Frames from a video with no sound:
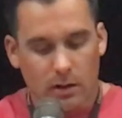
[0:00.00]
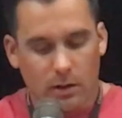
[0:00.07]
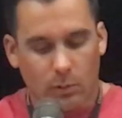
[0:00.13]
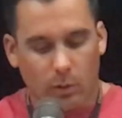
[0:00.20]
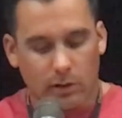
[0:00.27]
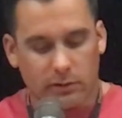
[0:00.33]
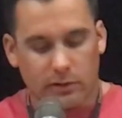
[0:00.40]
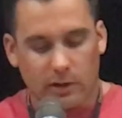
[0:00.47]

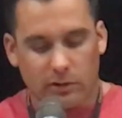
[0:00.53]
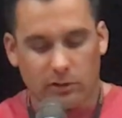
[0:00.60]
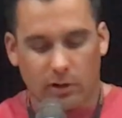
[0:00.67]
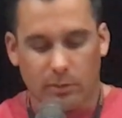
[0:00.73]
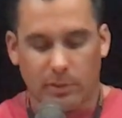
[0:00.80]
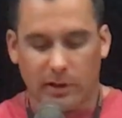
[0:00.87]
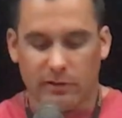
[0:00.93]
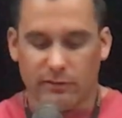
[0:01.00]
Once they
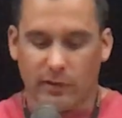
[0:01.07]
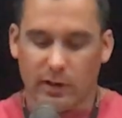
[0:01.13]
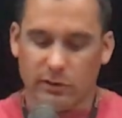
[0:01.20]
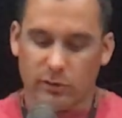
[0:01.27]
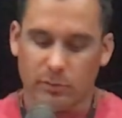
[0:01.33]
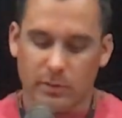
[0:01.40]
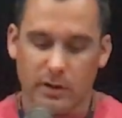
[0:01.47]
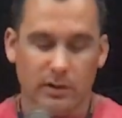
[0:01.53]
started picking fights
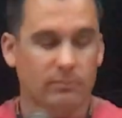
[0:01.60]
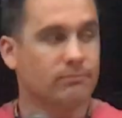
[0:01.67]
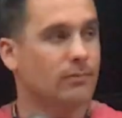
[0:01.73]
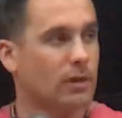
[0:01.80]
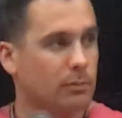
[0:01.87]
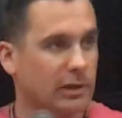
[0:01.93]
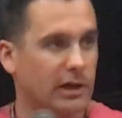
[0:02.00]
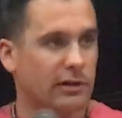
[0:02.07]
with me,
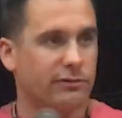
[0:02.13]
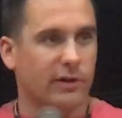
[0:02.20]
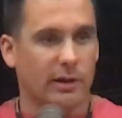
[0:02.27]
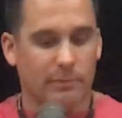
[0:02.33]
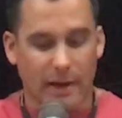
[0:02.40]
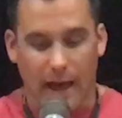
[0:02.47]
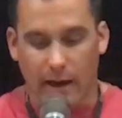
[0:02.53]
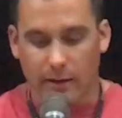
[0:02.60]
I began to fight
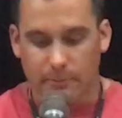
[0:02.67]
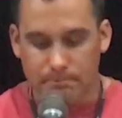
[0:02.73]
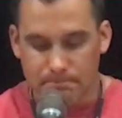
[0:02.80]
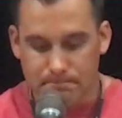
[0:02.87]
back.